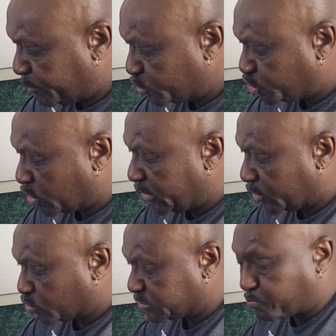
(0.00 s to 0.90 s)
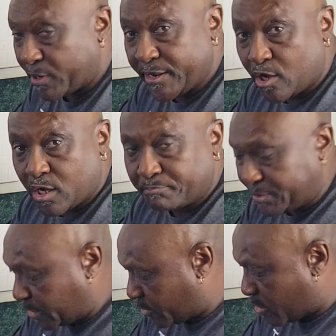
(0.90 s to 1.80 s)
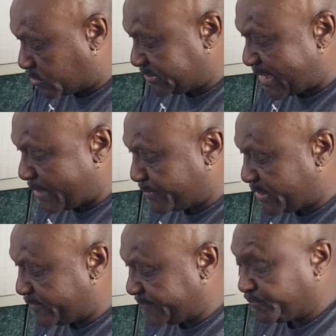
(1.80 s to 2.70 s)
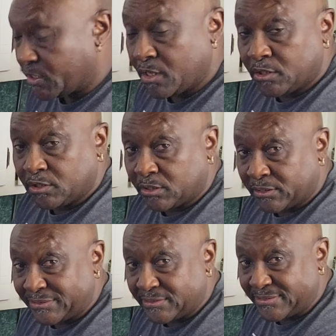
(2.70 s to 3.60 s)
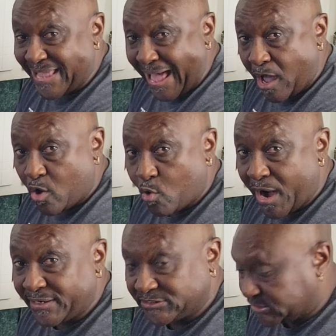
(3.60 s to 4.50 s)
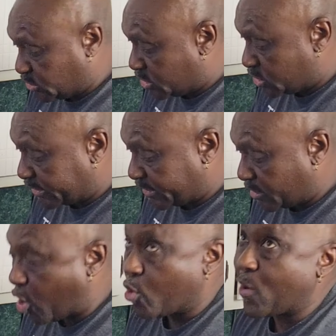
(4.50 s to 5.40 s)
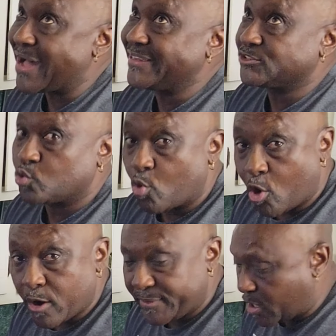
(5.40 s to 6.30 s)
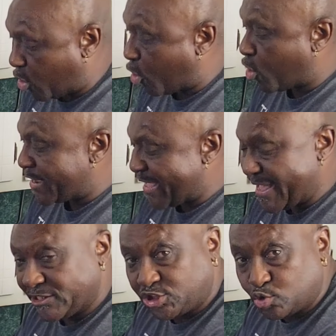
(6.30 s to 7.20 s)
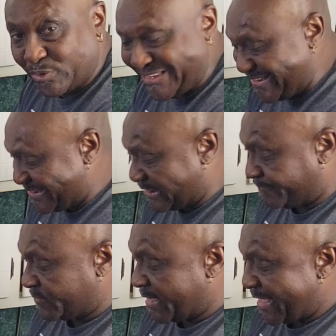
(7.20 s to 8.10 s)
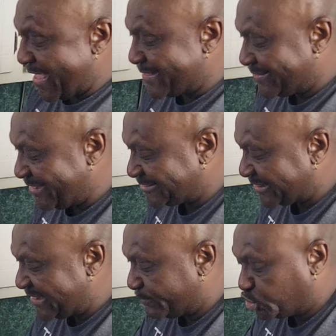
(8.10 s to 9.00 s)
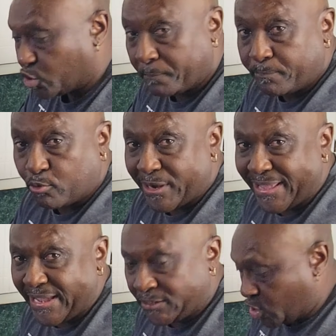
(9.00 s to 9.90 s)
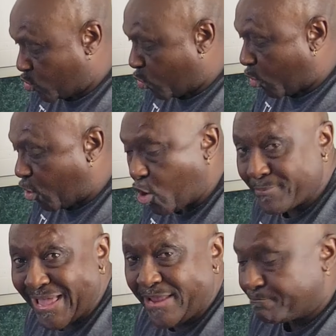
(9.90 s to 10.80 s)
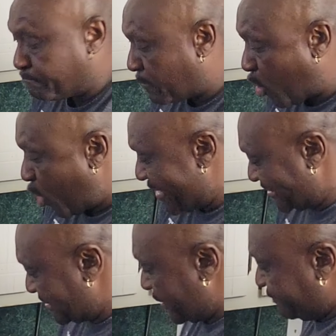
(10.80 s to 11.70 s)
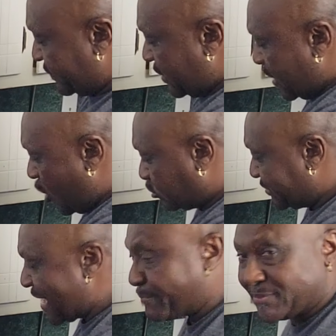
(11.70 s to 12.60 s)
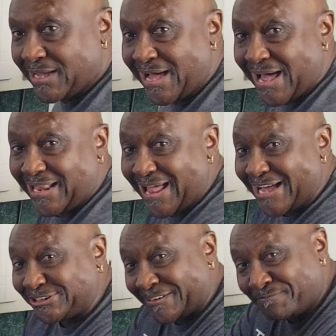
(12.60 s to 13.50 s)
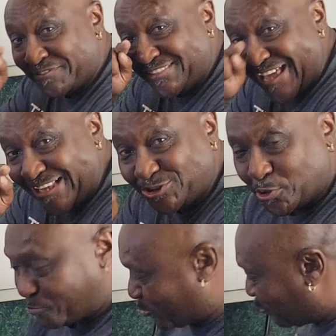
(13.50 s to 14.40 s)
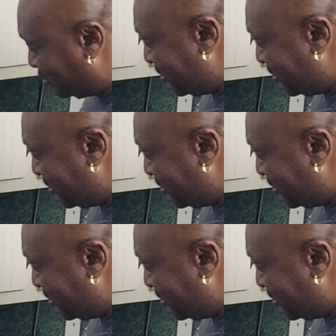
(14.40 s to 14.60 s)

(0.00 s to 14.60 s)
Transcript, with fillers: put your little spray-on butter on top of it. Now, while it's cooking or while it's warming or as you eat it. And this keeps your bread warm and moist on top of the Hot Logic. That's your pro